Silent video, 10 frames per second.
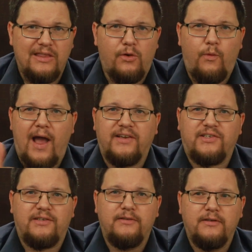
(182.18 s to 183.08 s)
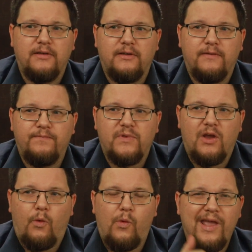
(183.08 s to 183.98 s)
in the West,
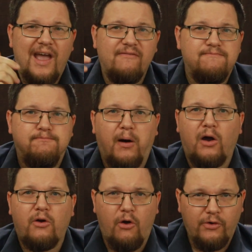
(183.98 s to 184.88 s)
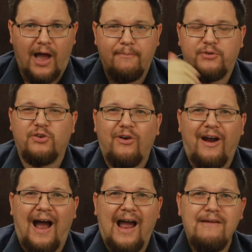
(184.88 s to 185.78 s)
we have borrowed up to
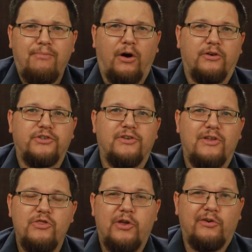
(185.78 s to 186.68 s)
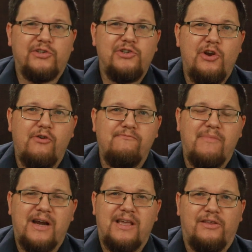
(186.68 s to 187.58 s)
our eyeballs. There's no
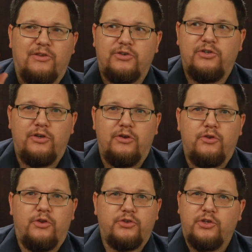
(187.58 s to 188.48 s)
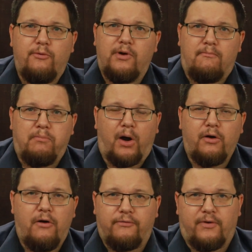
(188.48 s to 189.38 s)
money, there's, there's no one to
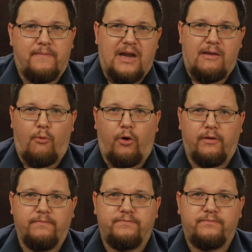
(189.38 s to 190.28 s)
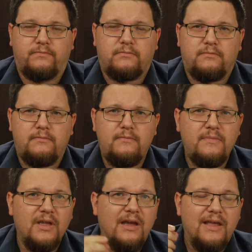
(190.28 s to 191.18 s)
borrow from anymore.
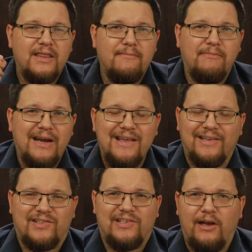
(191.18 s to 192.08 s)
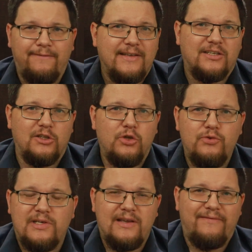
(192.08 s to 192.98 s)
The money itself is
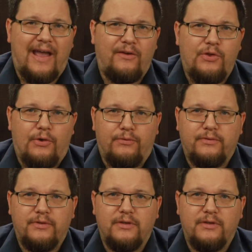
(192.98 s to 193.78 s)
losing value.